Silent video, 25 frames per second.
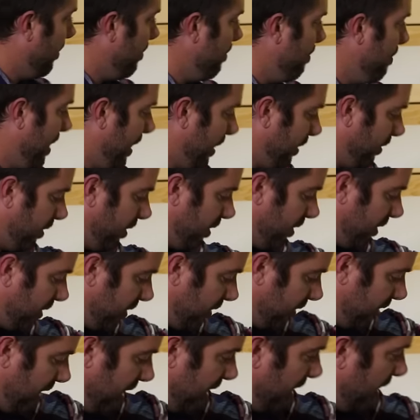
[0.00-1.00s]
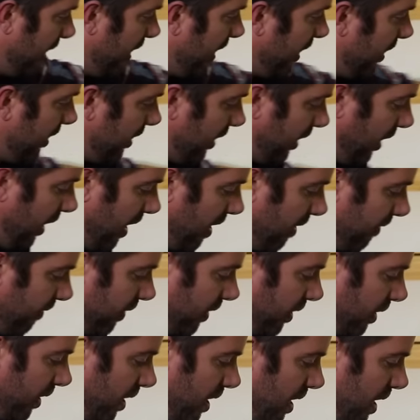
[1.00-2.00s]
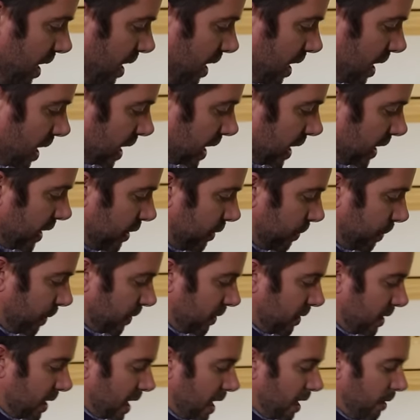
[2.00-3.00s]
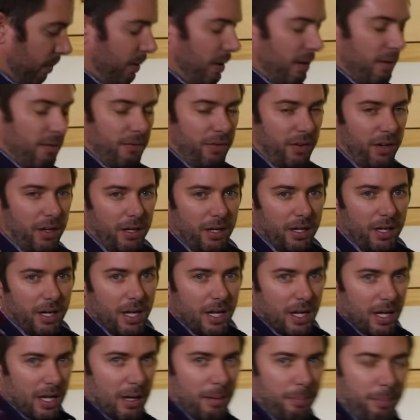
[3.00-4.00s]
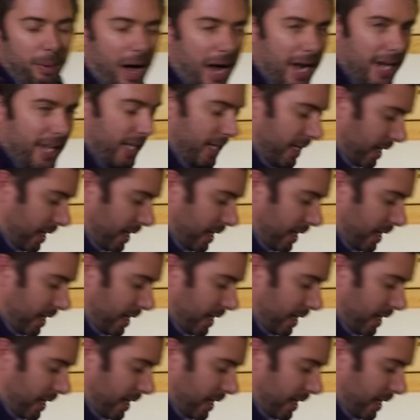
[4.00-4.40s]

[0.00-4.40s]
minerals that are in the cover. And it's supposed to help convert body